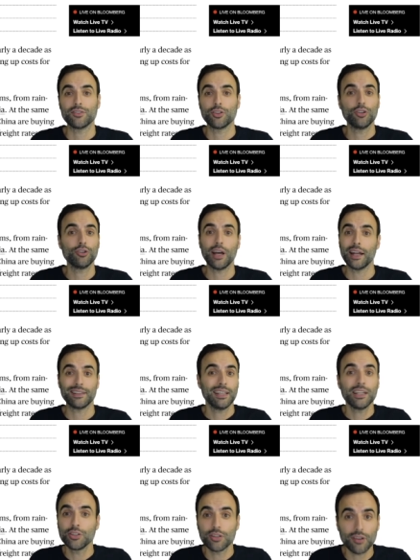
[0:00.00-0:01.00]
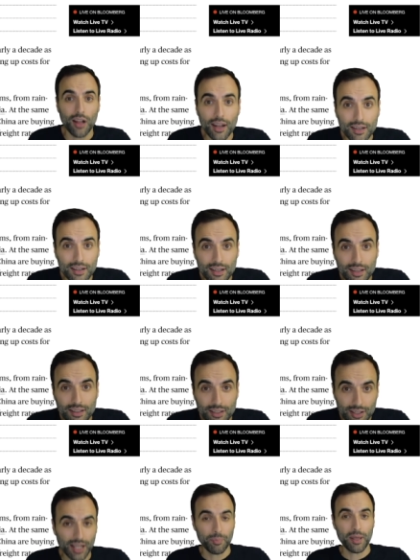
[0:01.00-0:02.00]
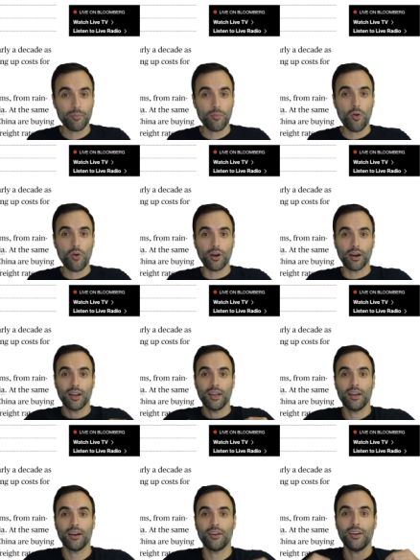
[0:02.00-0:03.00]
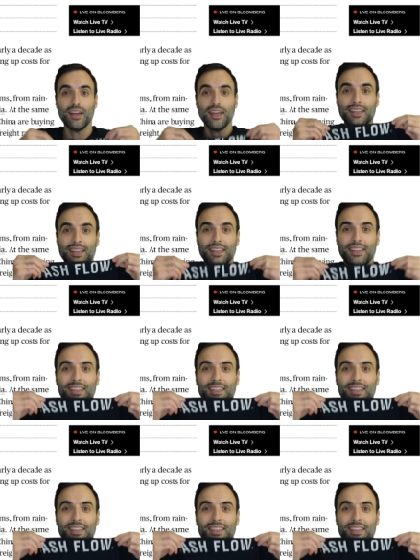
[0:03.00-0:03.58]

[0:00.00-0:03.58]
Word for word: So you got a t-shirt on, you got to pay more, all right?